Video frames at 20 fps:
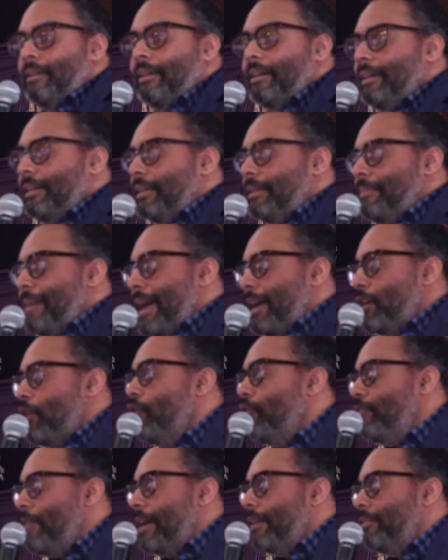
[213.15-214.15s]
I
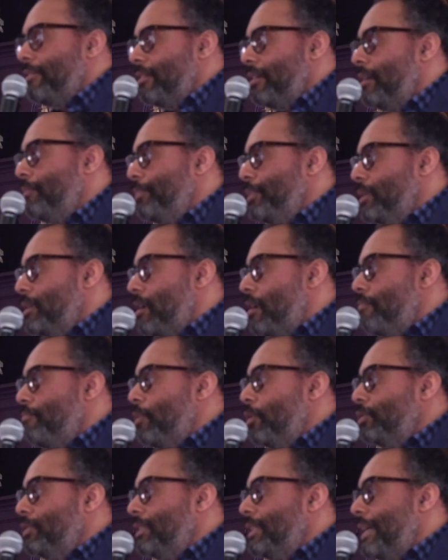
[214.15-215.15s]
co-founded a company called
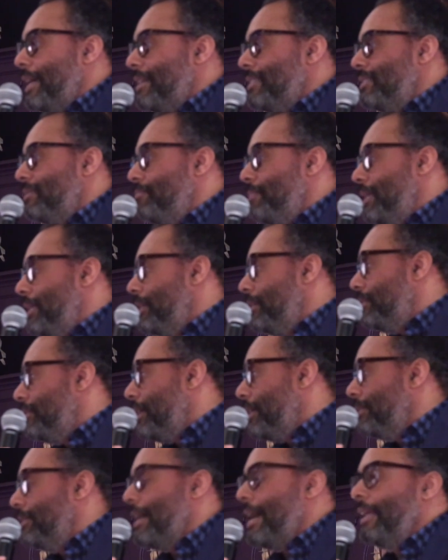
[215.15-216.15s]
Multicast Media
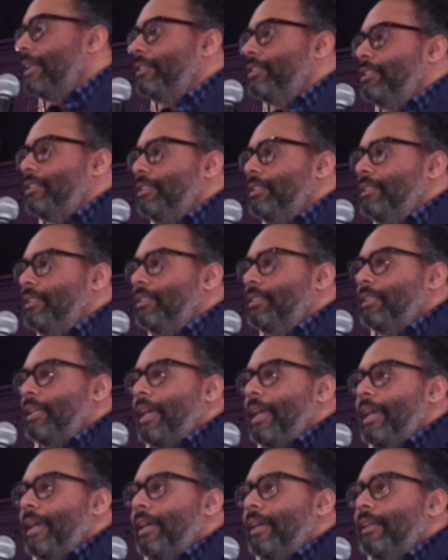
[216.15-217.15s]
Technologies,
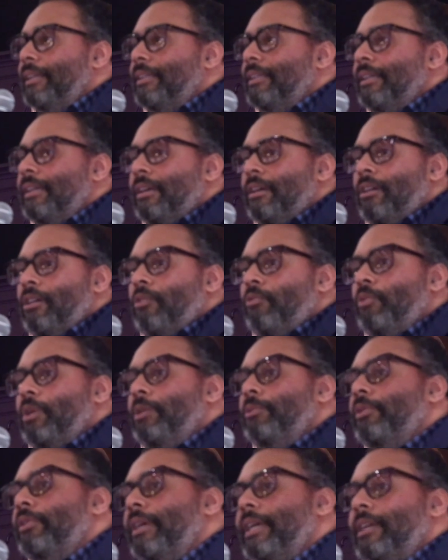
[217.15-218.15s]
and
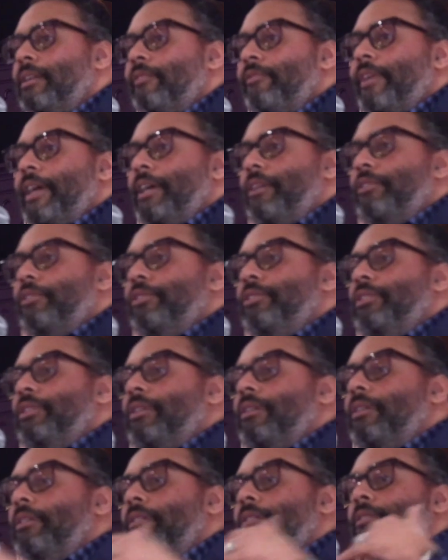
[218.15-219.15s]
we were
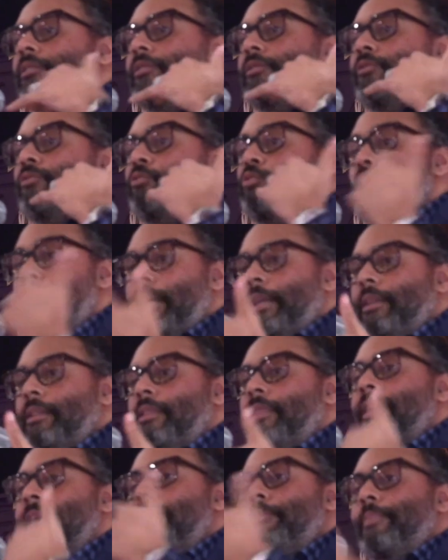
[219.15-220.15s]
innovators of
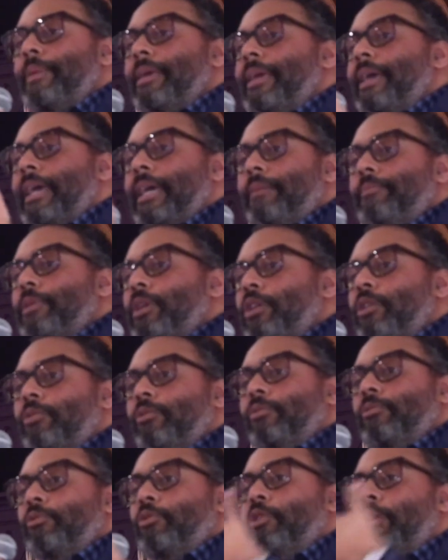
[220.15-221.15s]
what then became
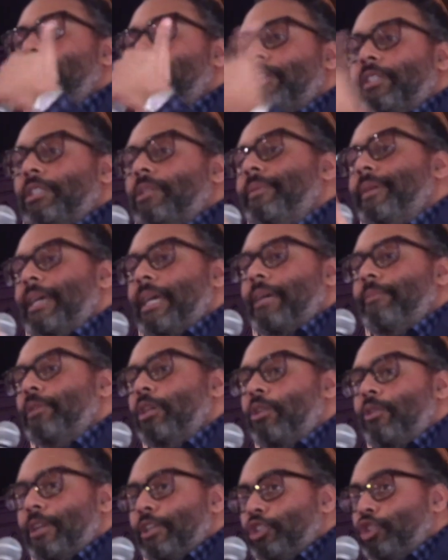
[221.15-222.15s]
known, or eventually became
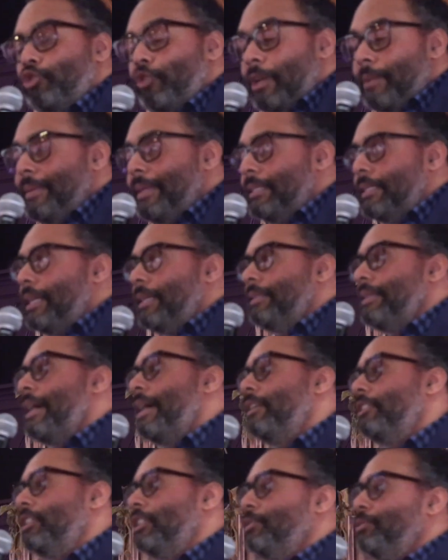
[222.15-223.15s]
known as streaming
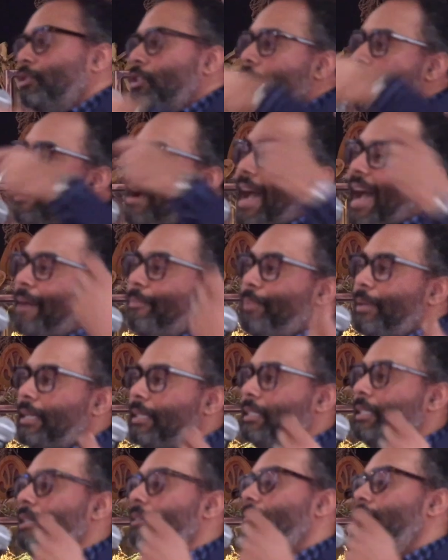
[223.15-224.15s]
technologies. It was called
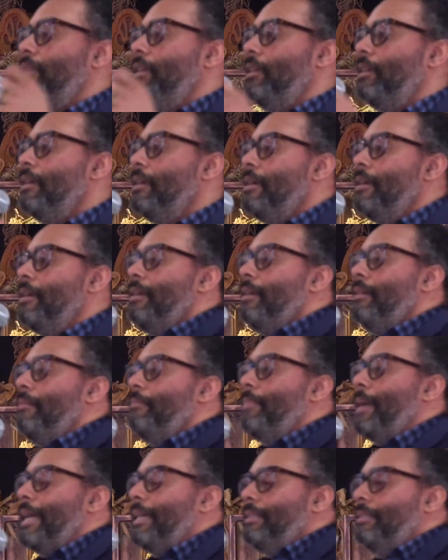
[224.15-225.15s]
IPTV
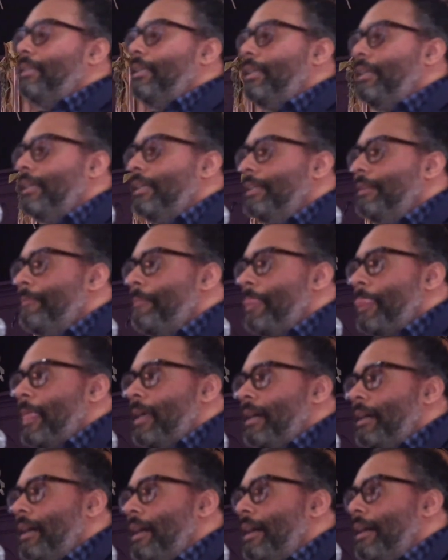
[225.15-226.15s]
back then.
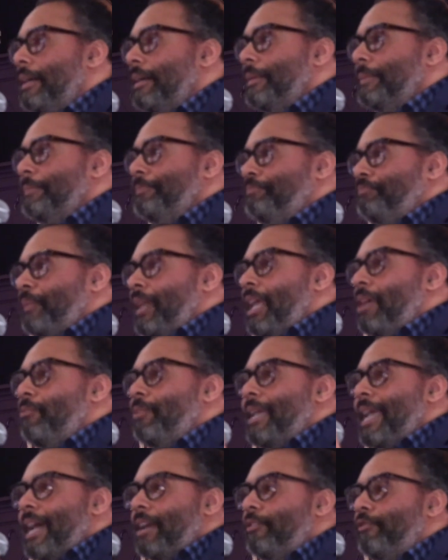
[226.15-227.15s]
And
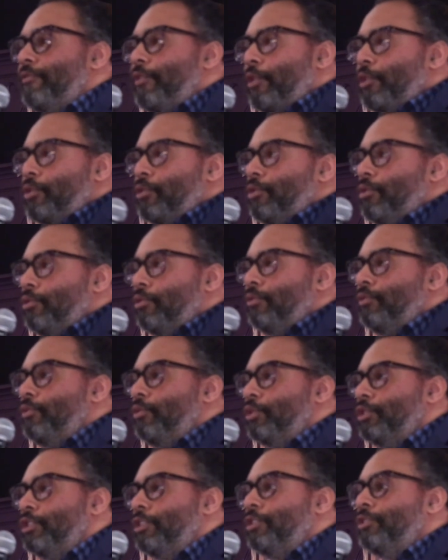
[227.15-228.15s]
we had a vertical
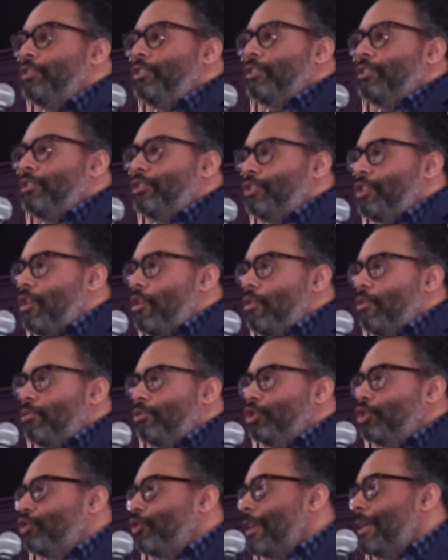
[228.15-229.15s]
for churches called
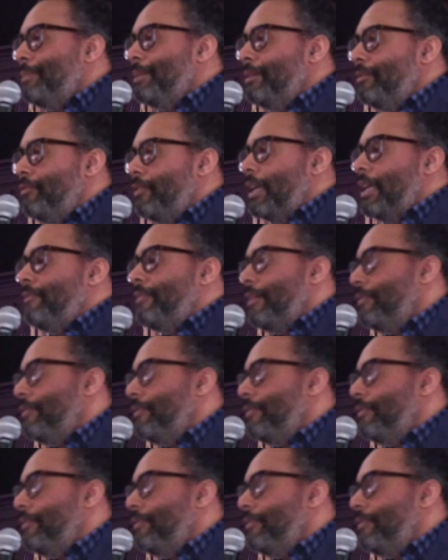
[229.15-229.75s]
Streaming Faith.